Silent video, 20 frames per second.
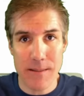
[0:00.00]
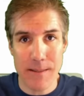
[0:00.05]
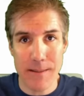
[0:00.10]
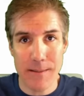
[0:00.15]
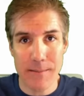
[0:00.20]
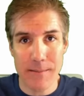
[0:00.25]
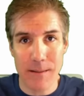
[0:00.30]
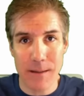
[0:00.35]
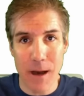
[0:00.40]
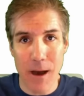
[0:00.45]

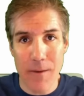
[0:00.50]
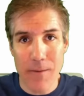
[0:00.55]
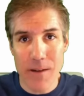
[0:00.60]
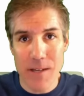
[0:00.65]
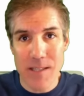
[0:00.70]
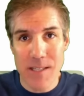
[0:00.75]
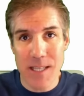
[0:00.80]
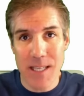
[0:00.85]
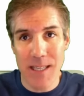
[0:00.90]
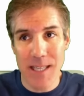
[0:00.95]
Now,
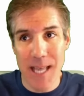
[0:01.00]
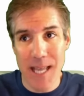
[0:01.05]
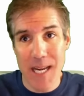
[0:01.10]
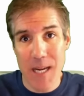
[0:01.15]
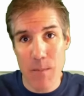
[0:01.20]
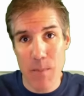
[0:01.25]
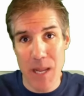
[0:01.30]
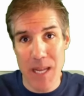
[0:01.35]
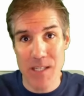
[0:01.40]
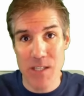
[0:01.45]
obviously,
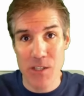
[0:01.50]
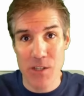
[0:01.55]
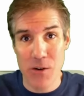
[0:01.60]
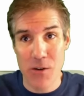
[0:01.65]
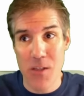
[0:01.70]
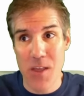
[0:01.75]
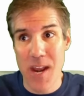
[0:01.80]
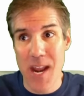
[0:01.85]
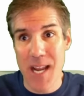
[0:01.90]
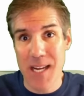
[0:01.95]
landing pages are
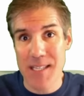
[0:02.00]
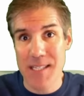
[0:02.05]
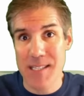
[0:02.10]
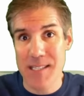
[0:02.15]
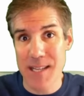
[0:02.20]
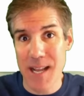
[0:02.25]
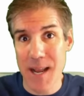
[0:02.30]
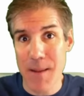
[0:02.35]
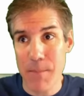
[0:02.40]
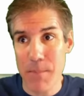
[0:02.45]
the next
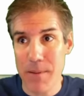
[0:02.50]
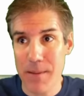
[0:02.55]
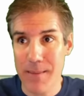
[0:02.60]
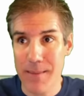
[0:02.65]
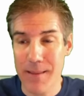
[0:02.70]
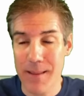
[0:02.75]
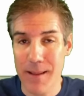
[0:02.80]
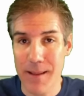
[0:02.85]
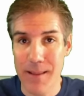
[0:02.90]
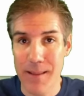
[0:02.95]
step
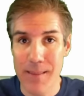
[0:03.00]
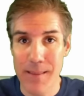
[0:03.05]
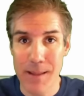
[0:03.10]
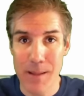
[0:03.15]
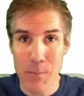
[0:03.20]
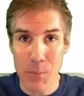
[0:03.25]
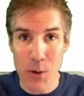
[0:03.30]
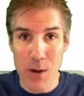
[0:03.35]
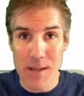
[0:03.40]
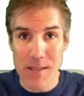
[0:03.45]
in the
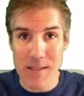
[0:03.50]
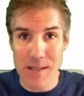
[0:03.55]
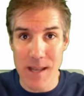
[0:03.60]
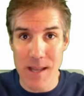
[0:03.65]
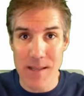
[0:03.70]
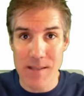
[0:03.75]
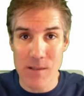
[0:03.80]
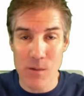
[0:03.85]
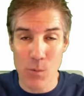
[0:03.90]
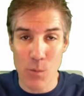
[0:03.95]

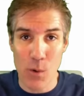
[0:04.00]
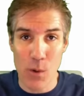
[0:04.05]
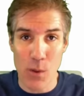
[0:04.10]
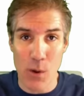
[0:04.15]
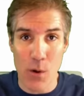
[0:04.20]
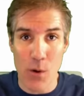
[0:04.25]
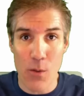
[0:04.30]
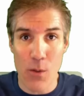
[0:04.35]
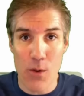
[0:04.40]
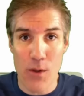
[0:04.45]
process with
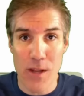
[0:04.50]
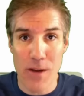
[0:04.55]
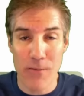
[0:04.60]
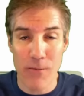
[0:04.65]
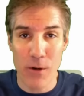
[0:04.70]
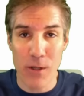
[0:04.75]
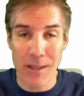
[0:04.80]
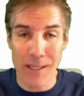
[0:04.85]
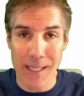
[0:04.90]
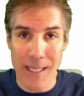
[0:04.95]
all the
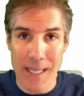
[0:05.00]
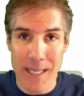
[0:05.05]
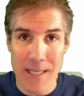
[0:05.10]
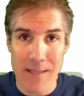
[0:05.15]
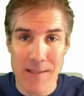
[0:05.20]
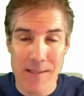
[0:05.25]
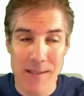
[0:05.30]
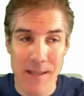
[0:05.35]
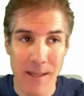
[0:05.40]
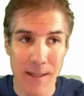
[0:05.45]
different
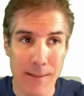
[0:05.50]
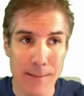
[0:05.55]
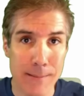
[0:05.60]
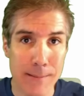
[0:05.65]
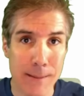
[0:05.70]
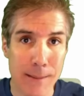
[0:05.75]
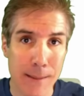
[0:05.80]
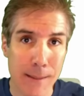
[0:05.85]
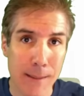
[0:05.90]
leads and